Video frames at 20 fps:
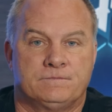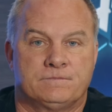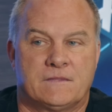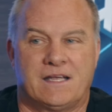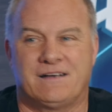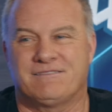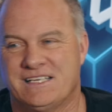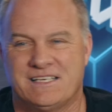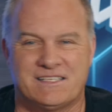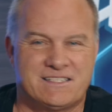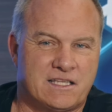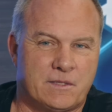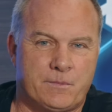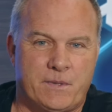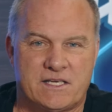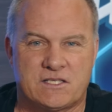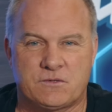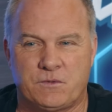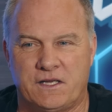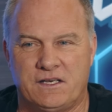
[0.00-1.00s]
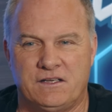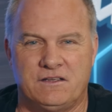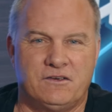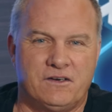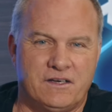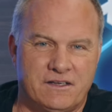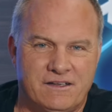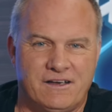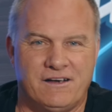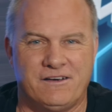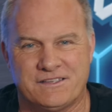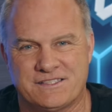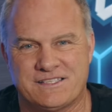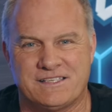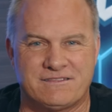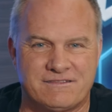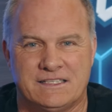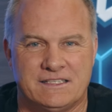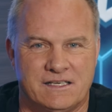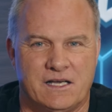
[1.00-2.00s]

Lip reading: Now, is that the best way to do it? No. Is it